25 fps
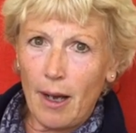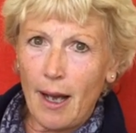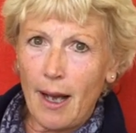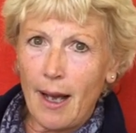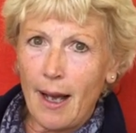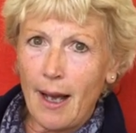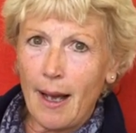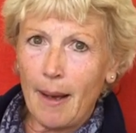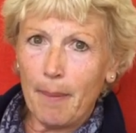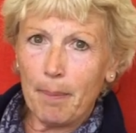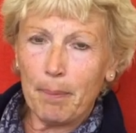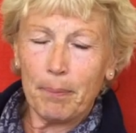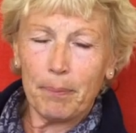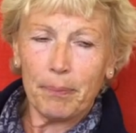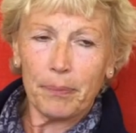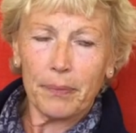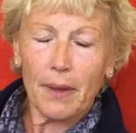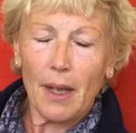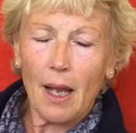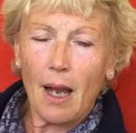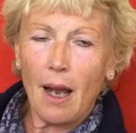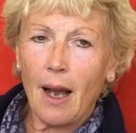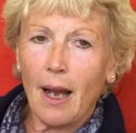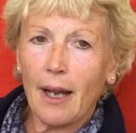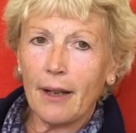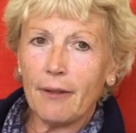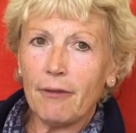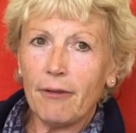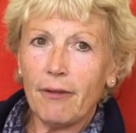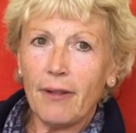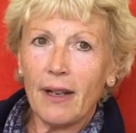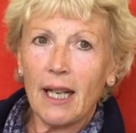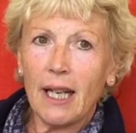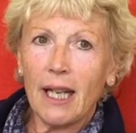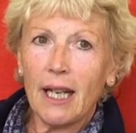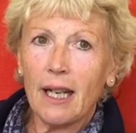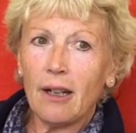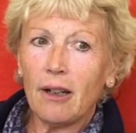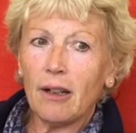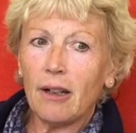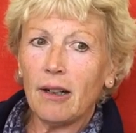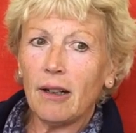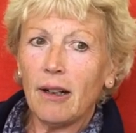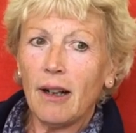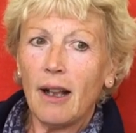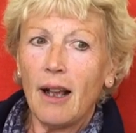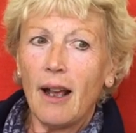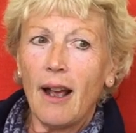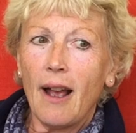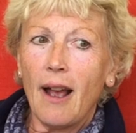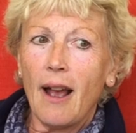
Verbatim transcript: Um, I feel